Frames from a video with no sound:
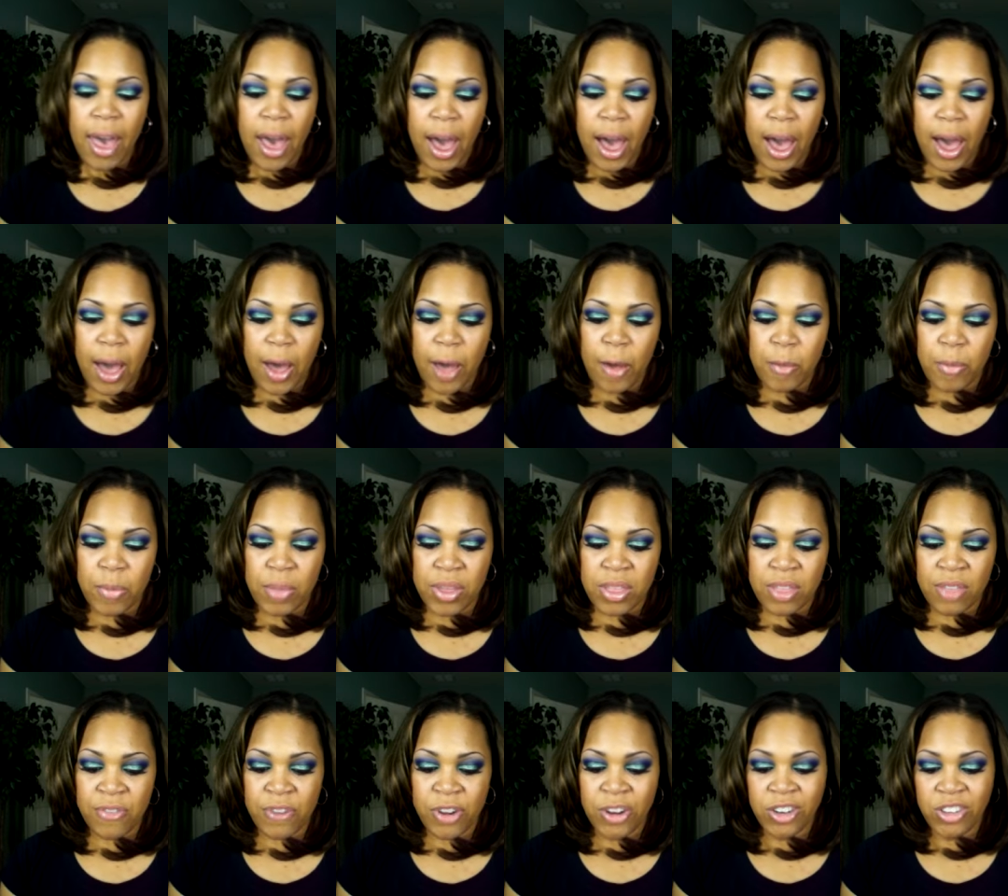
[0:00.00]
Um, but
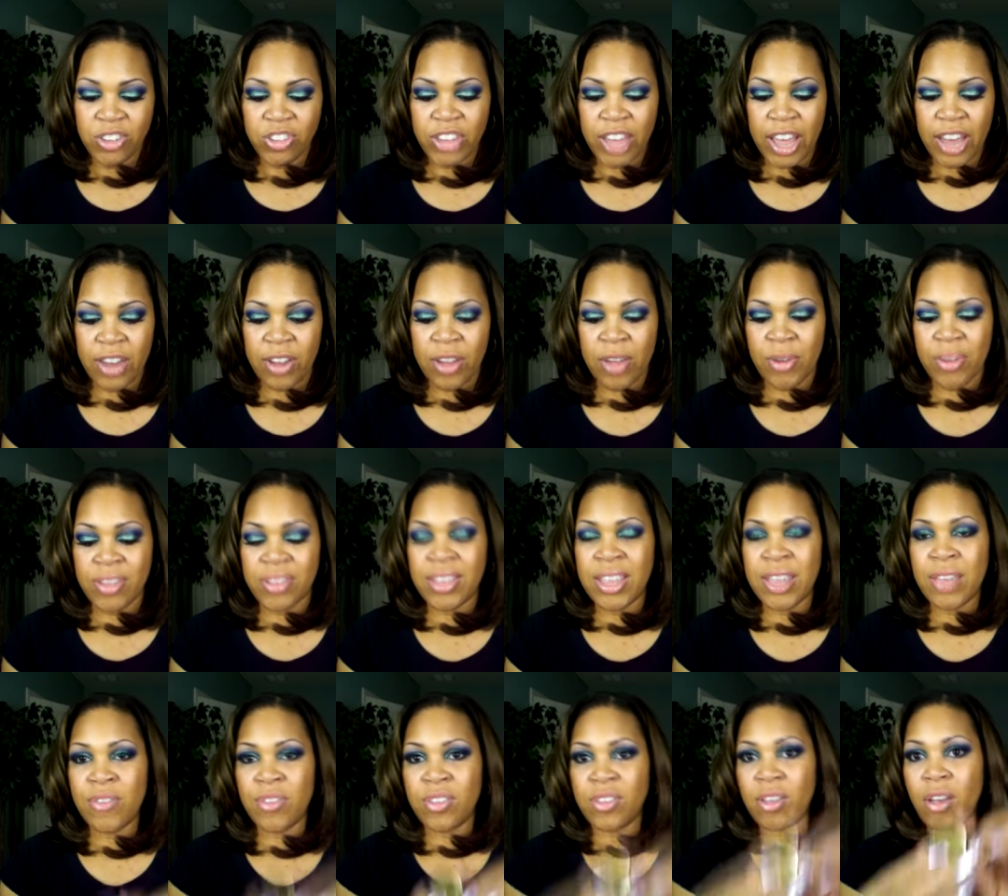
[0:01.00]
the first shadow I
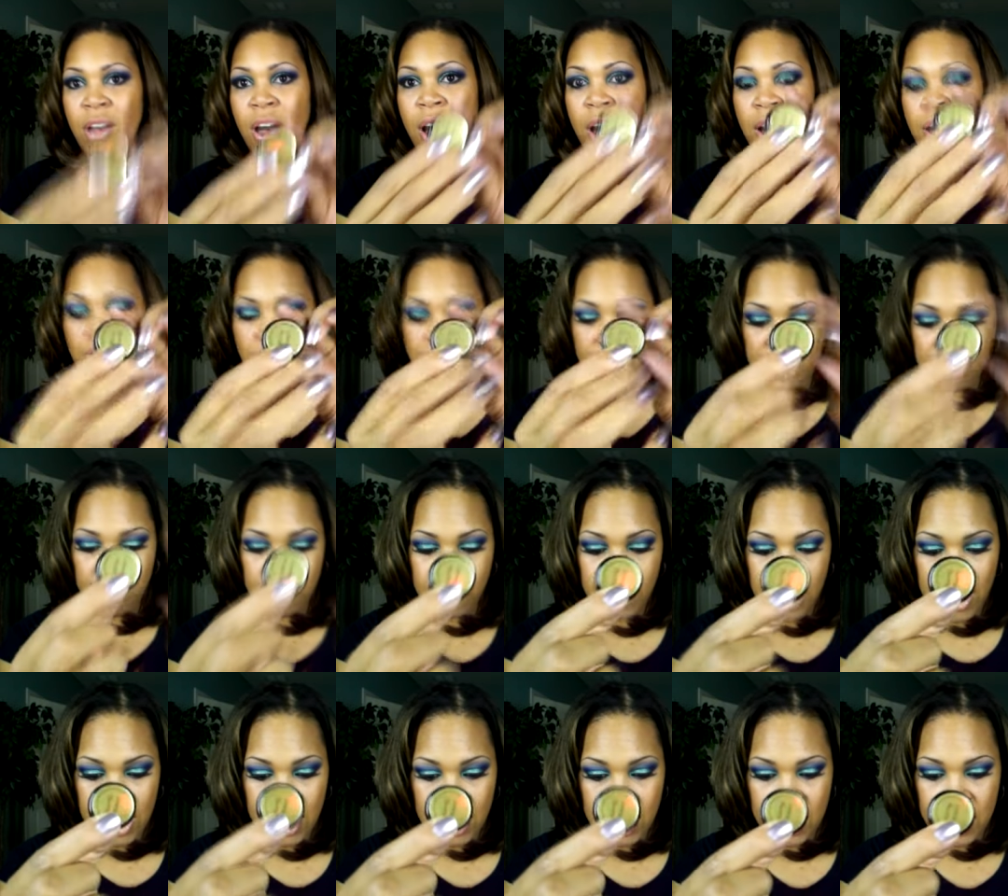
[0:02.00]
received is called
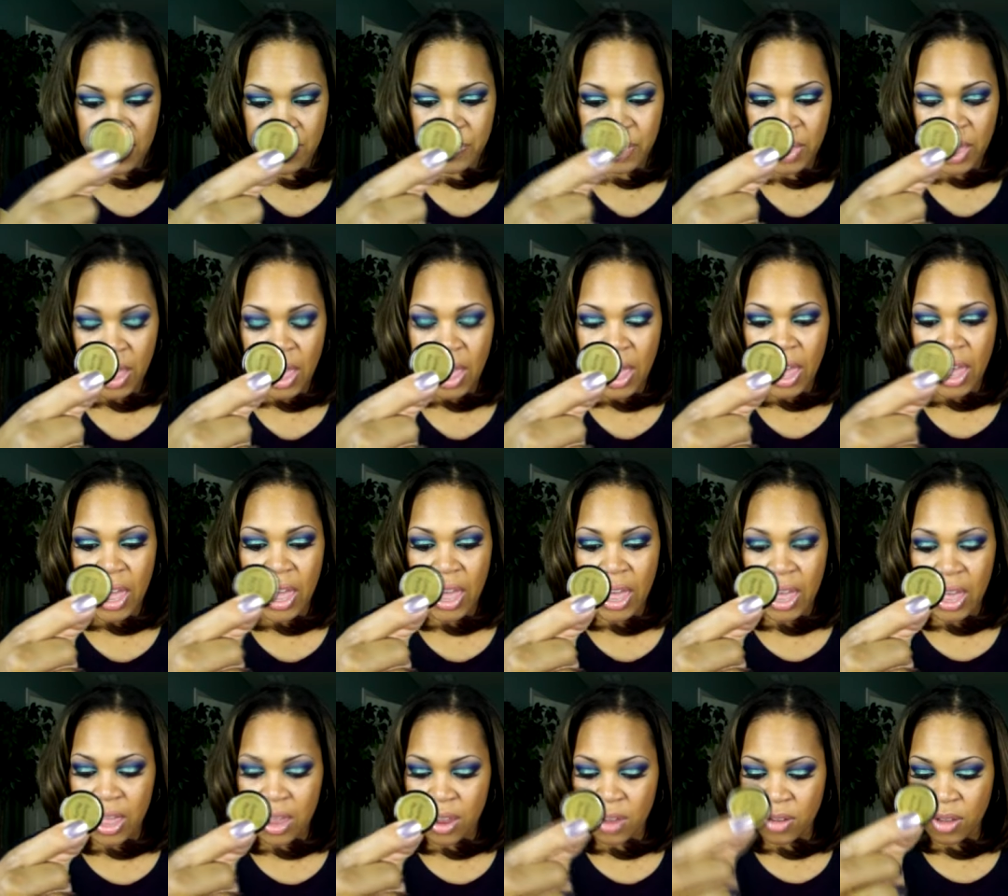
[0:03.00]
Infinity.
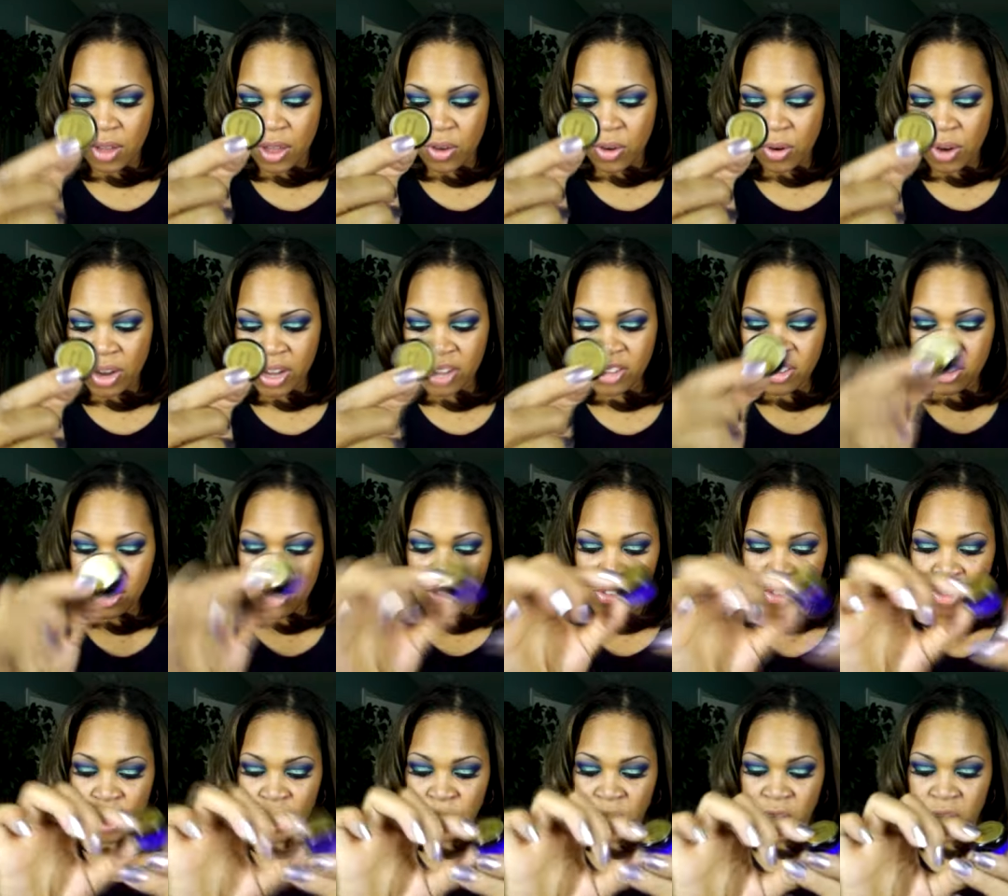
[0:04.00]
And according to the
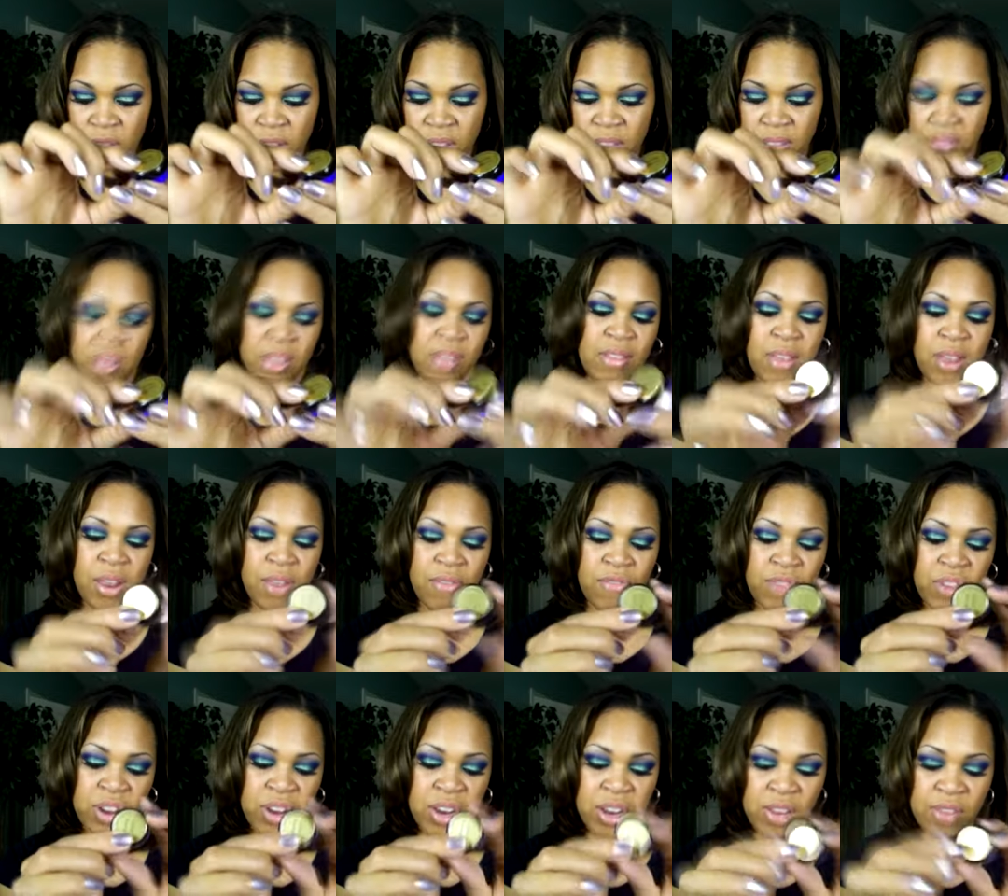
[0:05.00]
description, they said
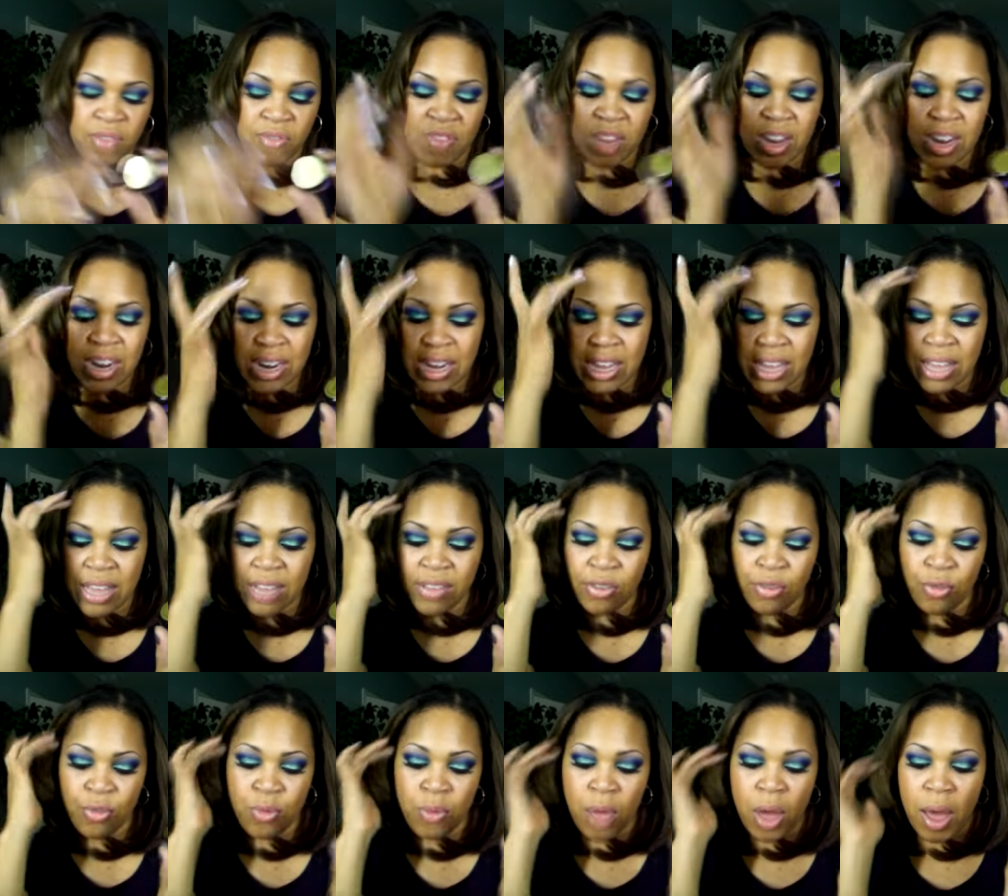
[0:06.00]
Infinity is
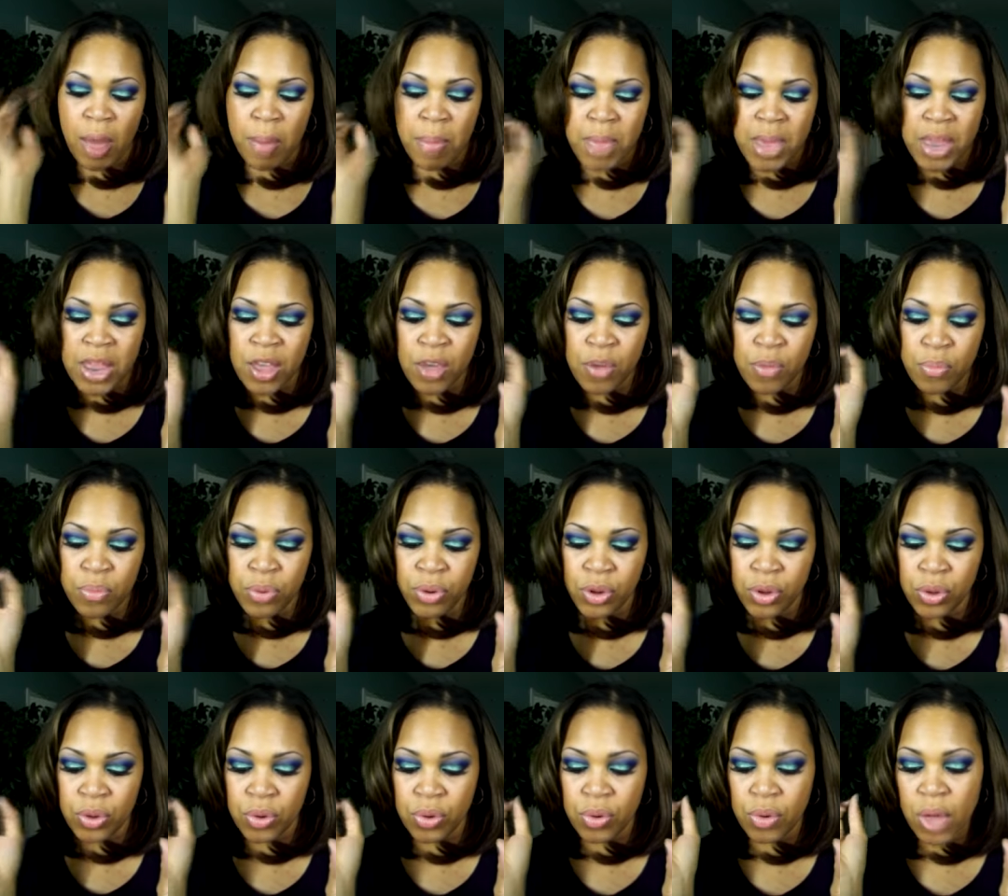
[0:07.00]
a, a medium
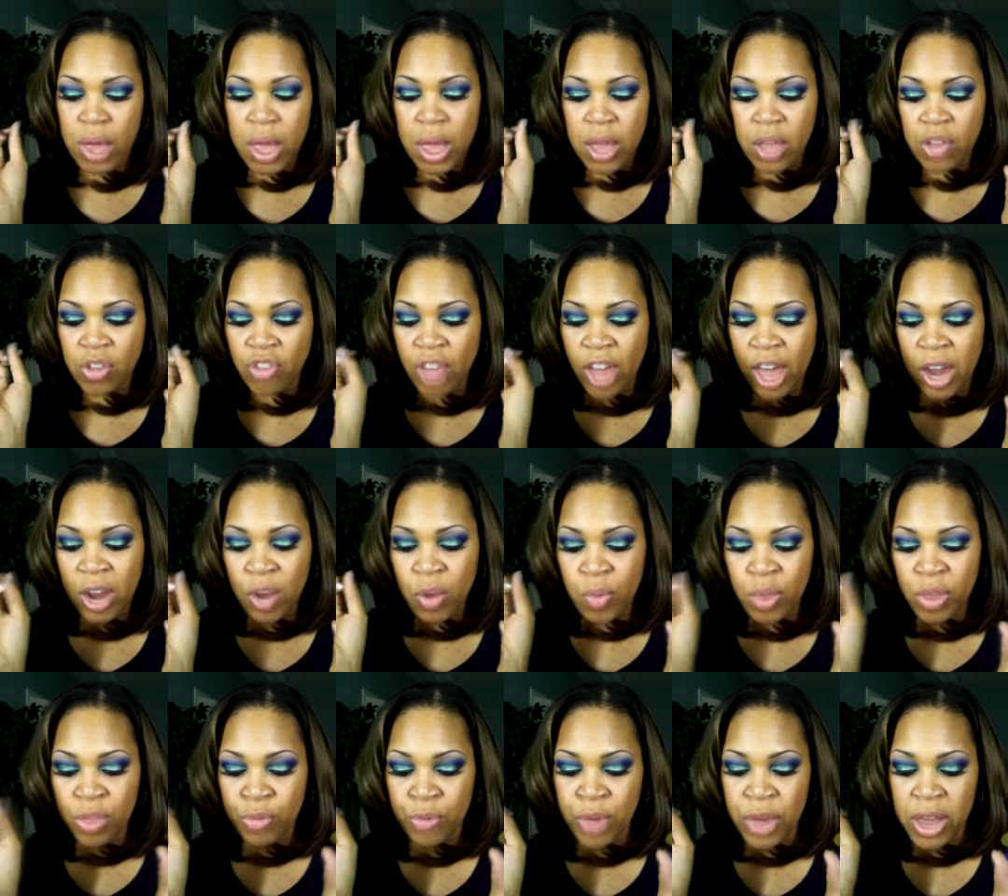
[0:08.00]
blue shadow
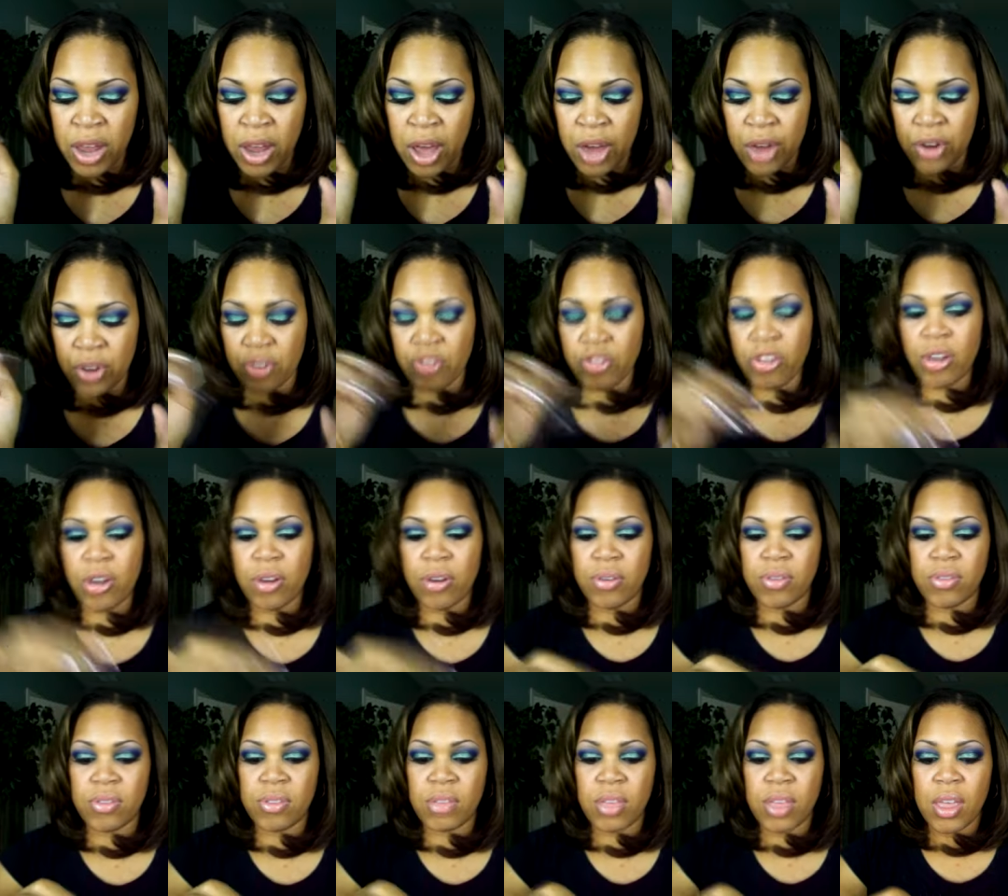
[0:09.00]
with red undertones.